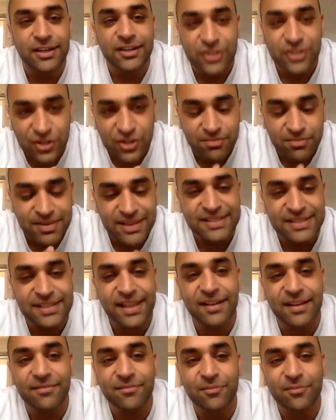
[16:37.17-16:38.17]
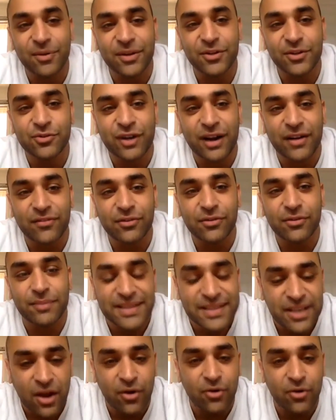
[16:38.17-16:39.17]
Do you miss that when you travel?
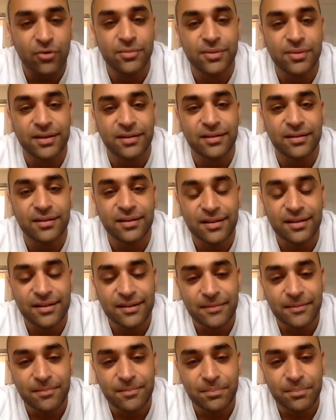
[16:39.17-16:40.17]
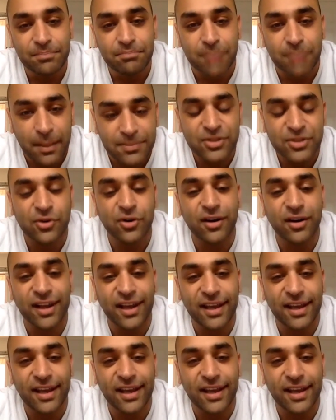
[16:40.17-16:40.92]
Miss home and mum's cooking?